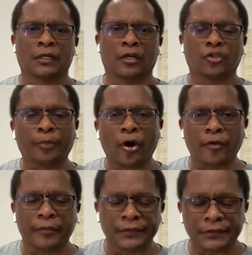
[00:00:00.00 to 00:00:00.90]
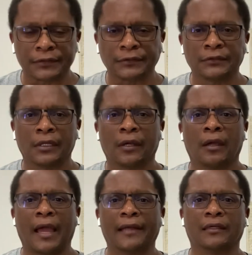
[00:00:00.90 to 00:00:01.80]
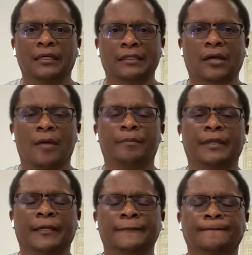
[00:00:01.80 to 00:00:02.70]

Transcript: a department at a company,